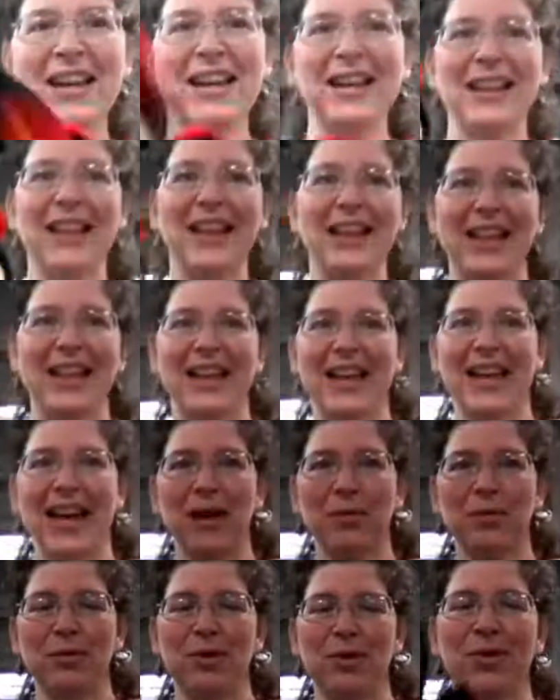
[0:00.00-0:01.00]
and his antennae
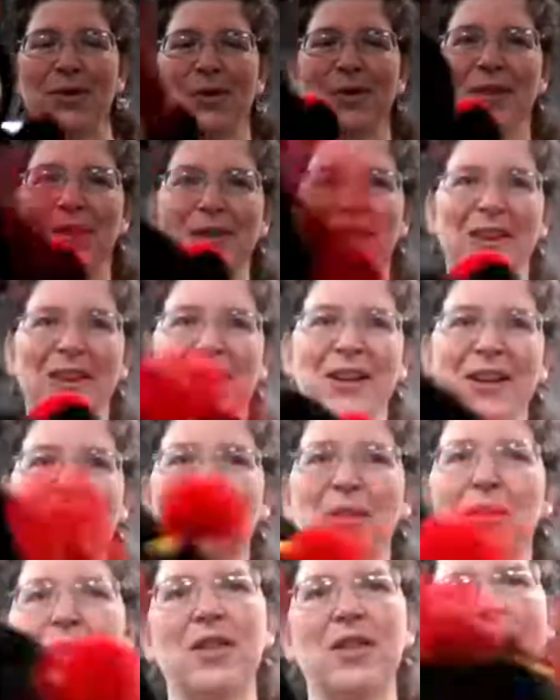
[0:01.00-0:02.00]
out.
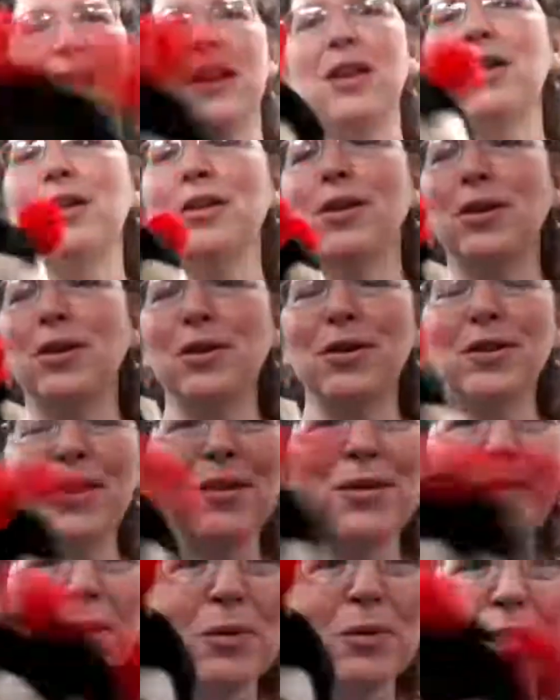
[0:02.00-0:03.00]
Say, look,
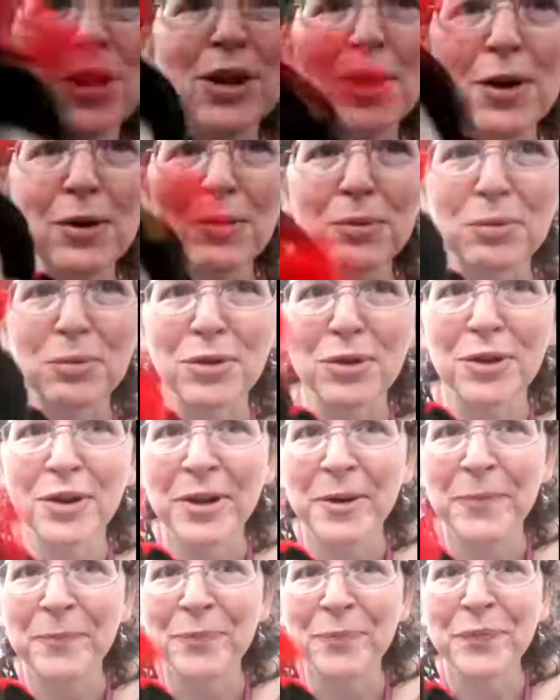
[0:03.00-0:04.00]
they're so cute.
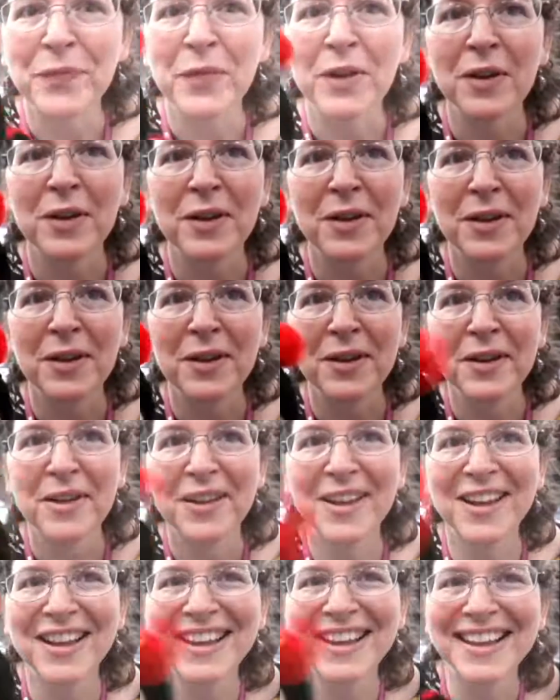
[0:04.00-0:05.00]

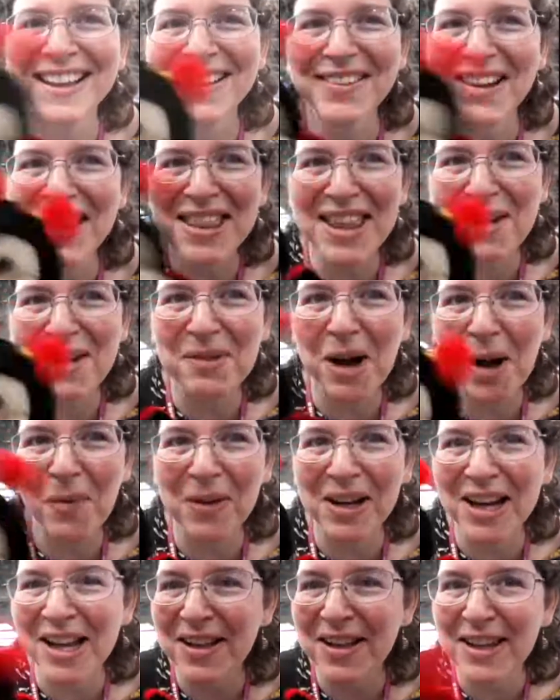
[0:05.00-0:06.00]
When they
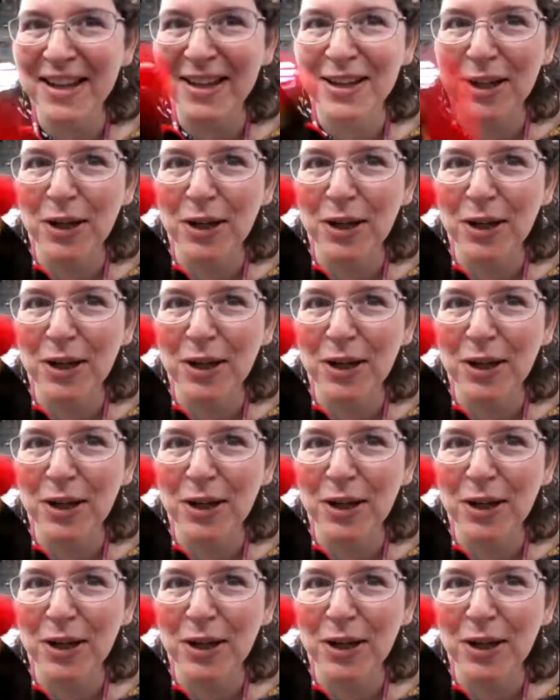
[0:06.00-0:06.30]
wobble, aren't they